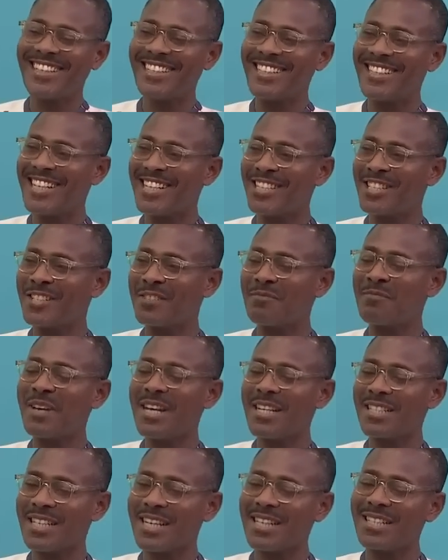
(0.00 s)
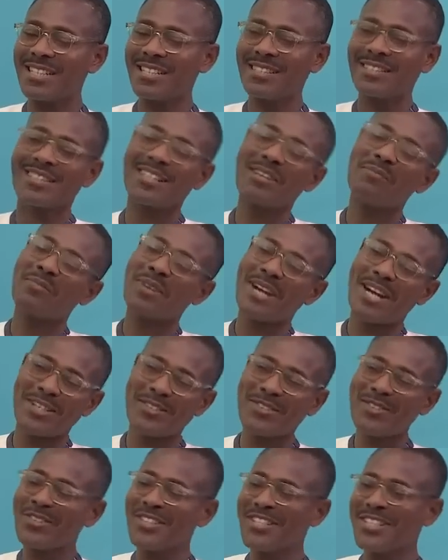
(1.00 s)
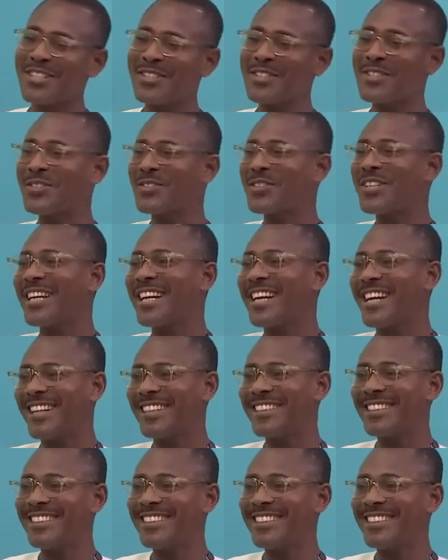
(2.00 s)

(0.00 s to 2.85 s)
And it's pleasant surprise to see you here.